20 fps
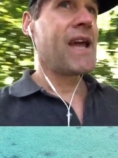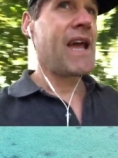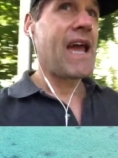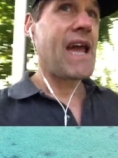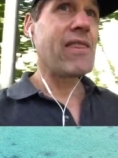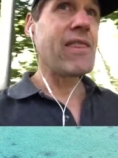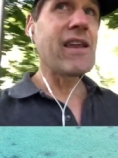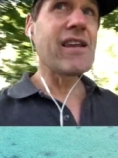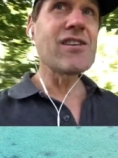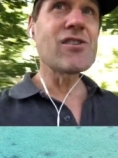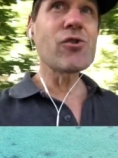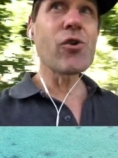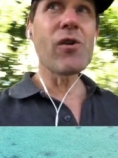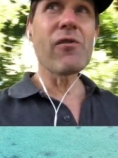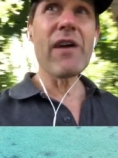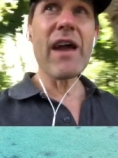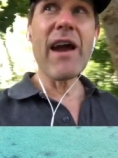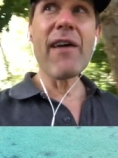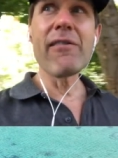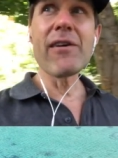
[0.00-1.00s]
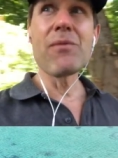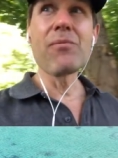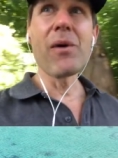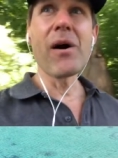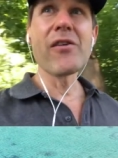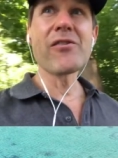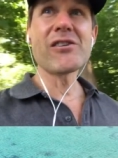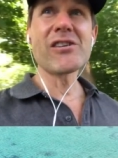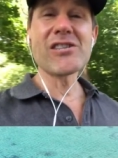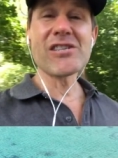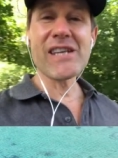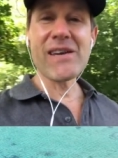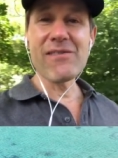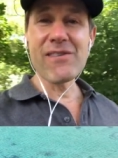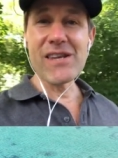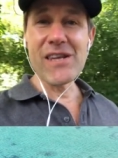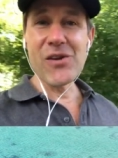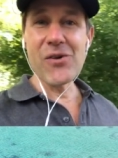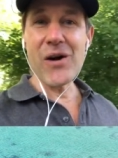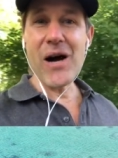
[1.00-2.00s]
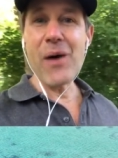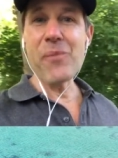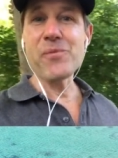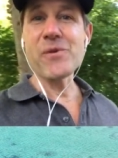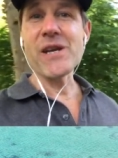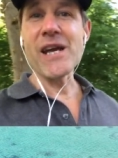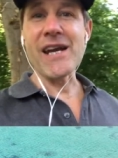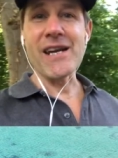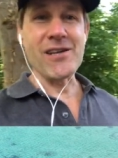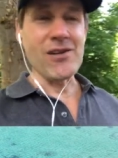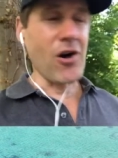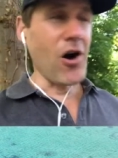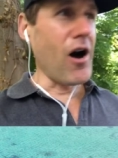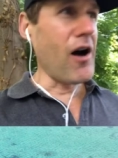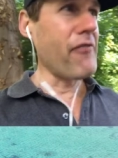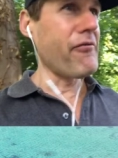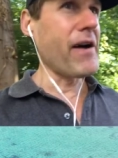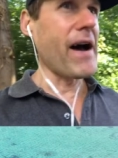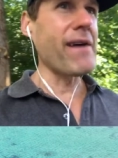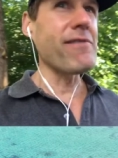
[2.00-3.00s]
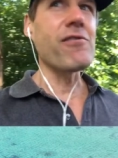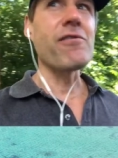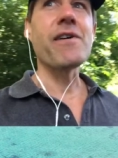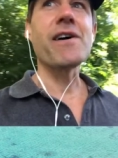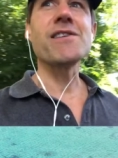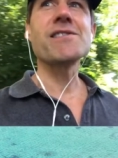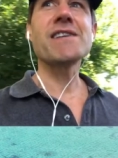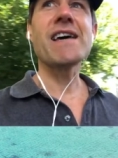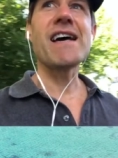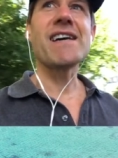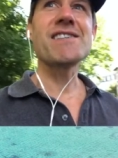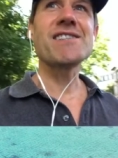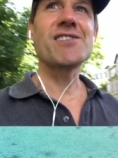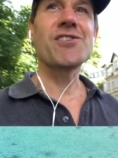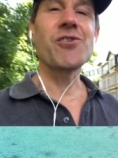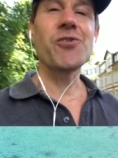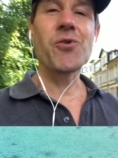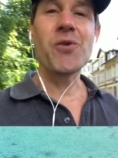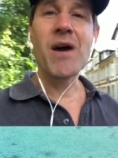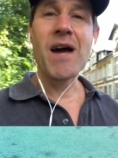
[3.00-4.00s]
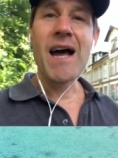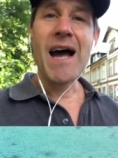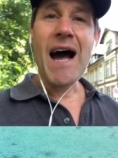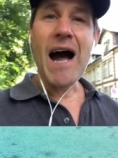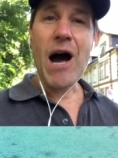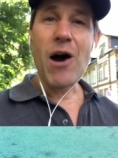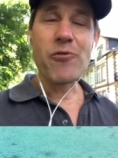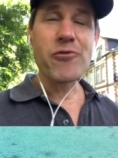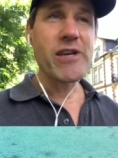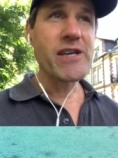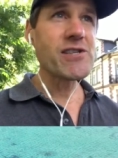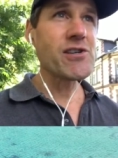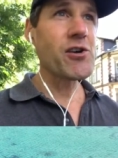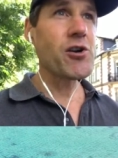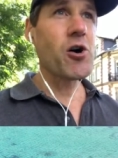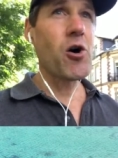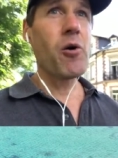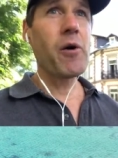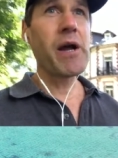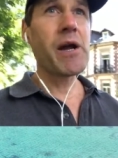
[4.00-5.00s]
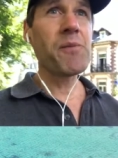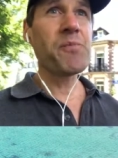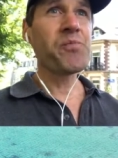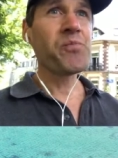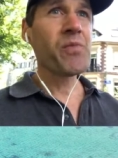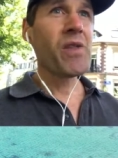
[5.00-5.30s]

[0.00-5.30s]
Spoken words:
And then just sort of every month, just give a little update, all 5 of us, as to how things are going.